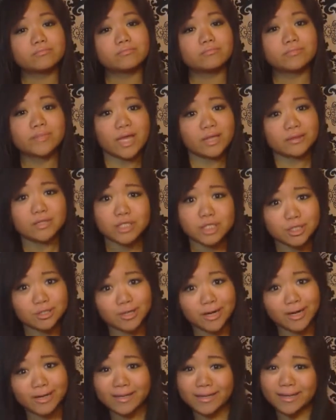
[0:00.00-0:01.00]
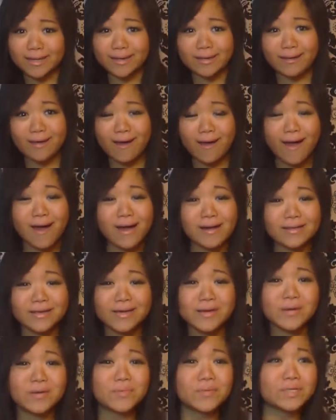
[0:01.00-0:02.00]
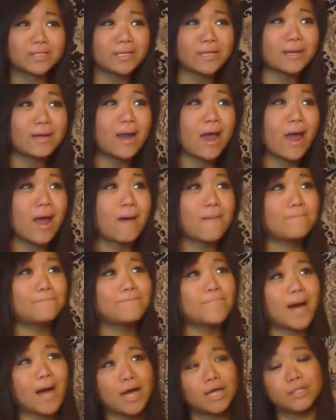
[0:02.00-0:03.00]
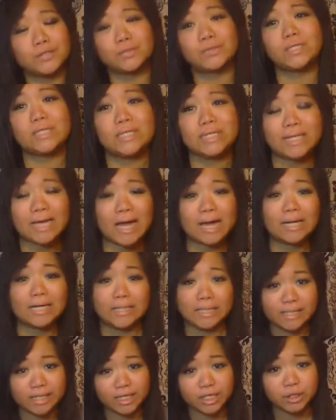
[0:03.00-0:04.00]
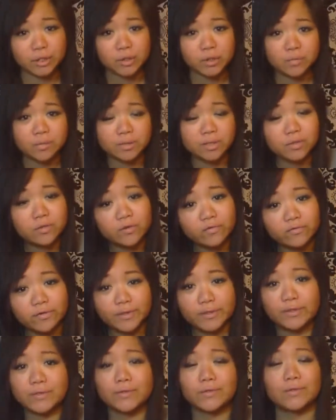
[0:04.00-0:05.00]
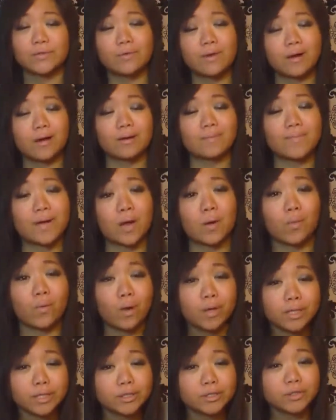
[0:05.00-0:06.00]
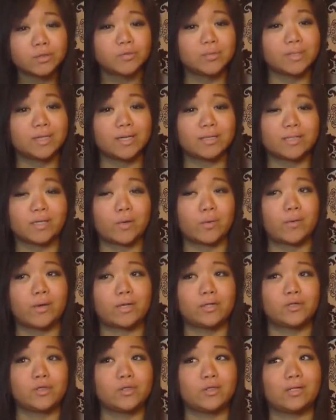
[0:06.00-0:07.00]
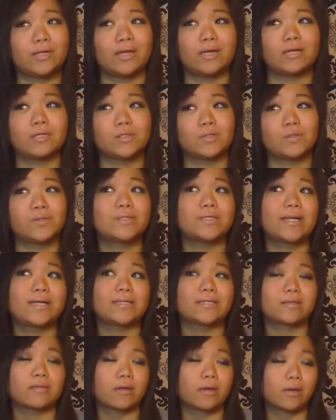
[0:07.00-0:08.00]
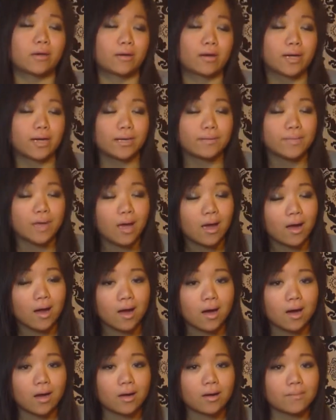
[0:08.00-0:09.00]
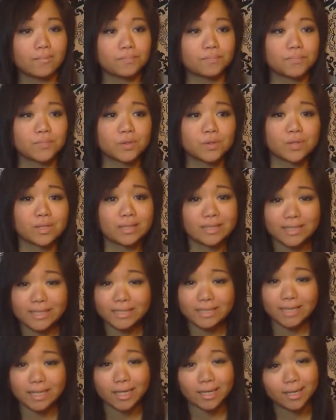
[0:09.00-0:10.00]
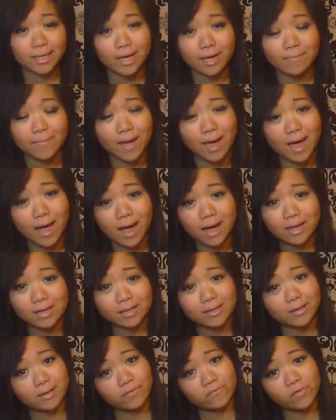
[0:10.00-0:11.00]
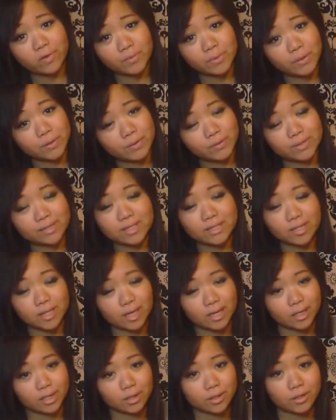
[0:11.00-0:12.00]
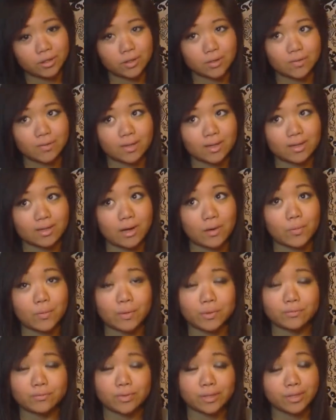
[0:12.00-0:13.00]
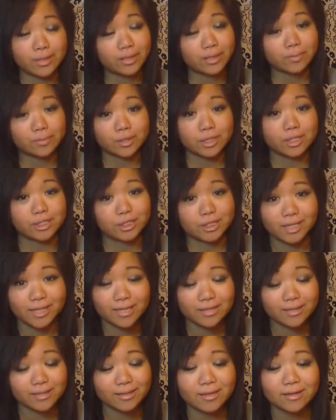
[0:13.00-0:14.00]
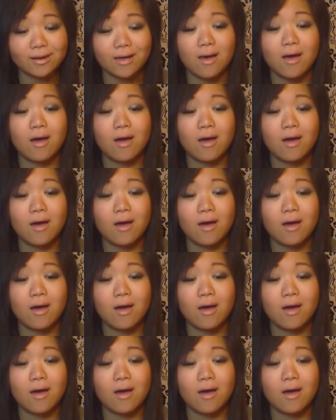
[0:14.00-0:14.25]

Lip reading: Get this straight. Like, it wasn't my duty that I needed to open the door for you. I wanted to because I wanted to like do a nice thing, right? So the least I can get back from you is a thank you, and I would really appreciate it.